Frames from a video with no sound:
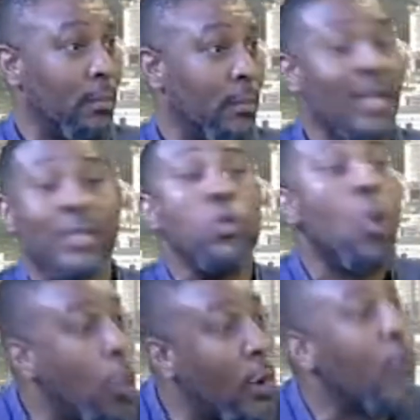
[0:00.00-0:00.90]
There's no
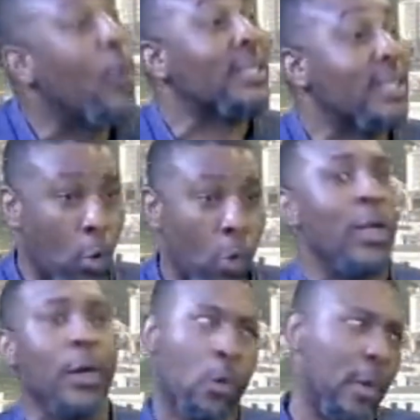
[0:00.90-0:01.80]
one that we can say, oh,
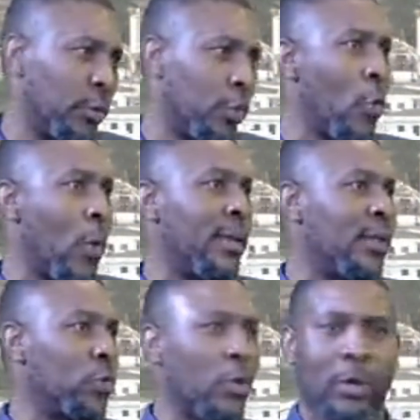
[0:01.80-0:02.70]
okay, well, we are doing well in
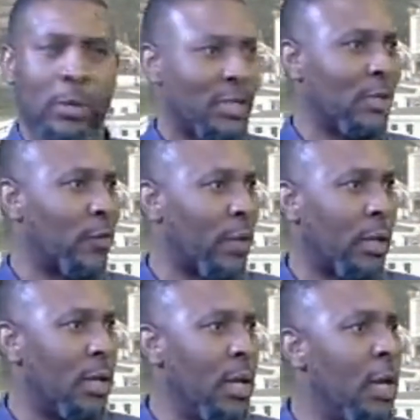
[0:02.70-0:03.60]
this one or stuff
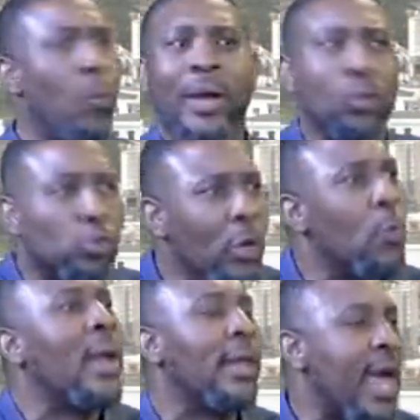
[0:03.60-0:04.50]
like that. We are not doing
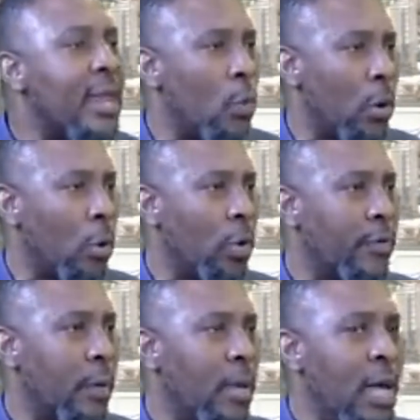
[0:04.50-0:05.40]
well in any one of
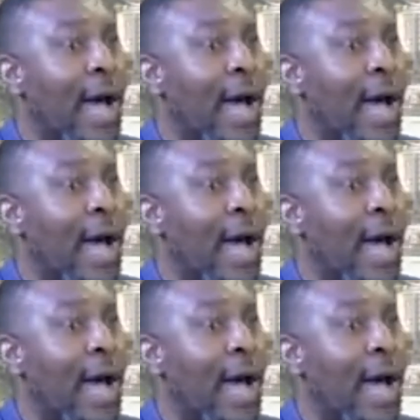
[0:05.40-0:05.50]
them.